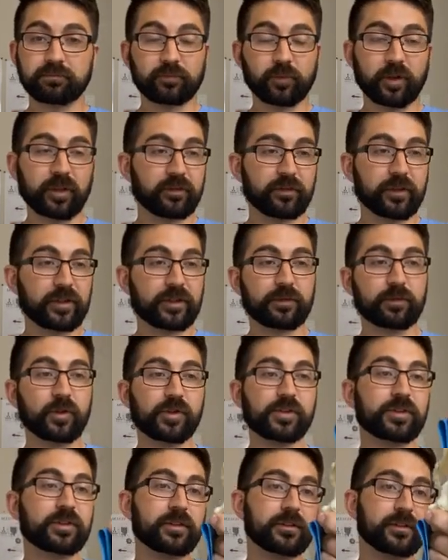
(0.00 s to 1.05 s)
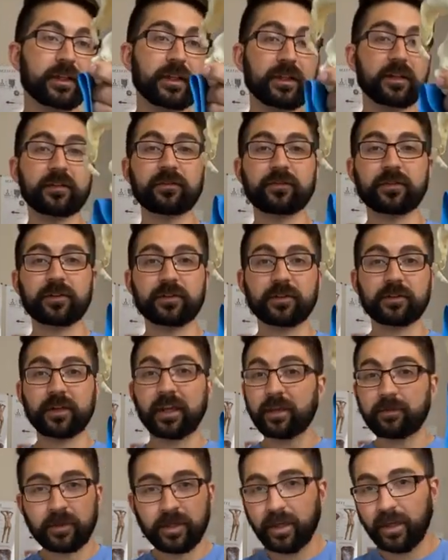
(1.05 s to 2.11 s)
whatever range of motion needed for
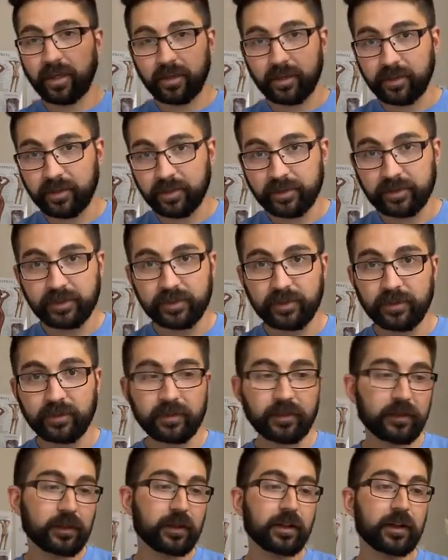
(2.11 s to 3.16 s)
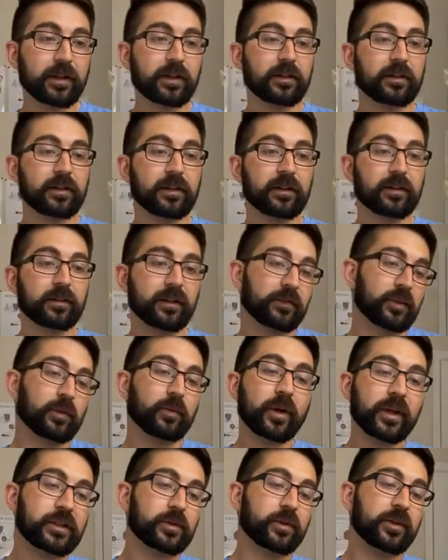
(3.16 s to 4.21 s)
gait mechanics and lifting
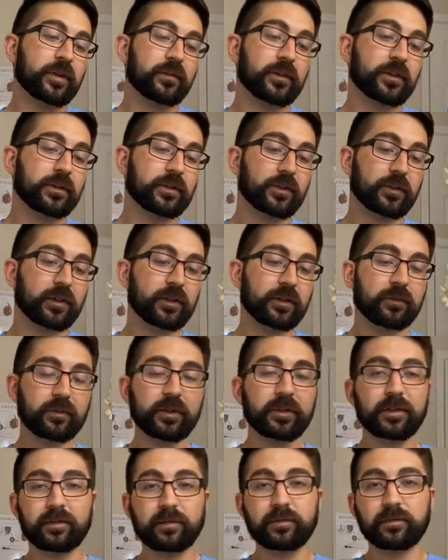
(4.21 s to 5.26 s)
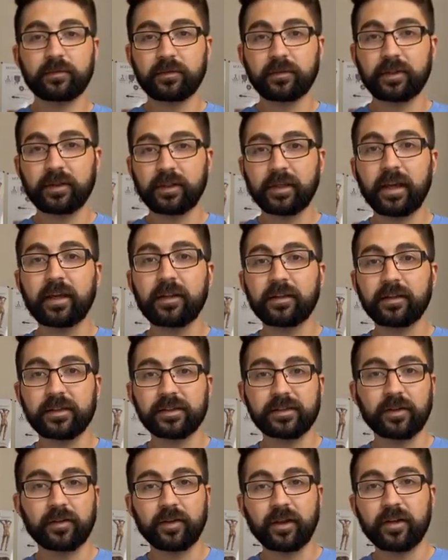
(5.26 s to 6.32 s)
weights, whatever you're doing. Really, gait
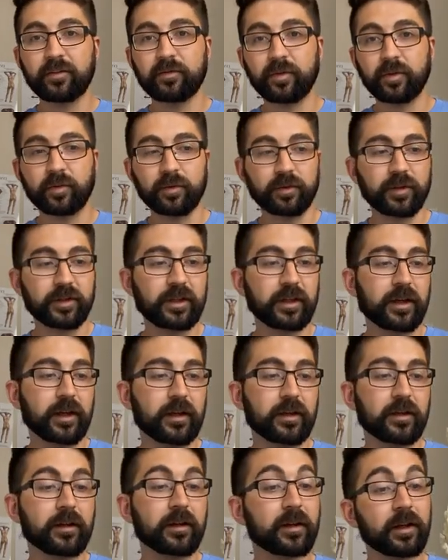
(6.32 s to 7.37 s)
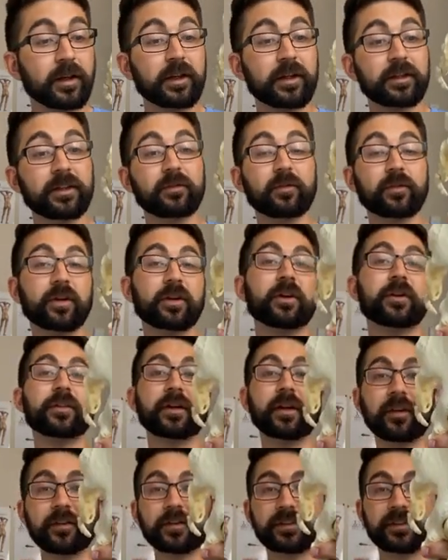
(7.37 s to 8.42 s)
is a lot of what we're looking at here. If we look on
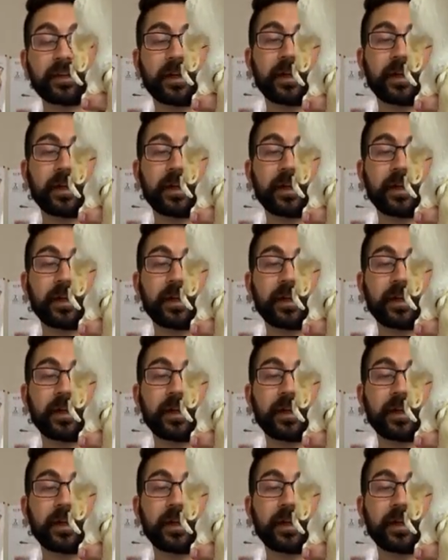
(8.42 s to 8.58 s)
the other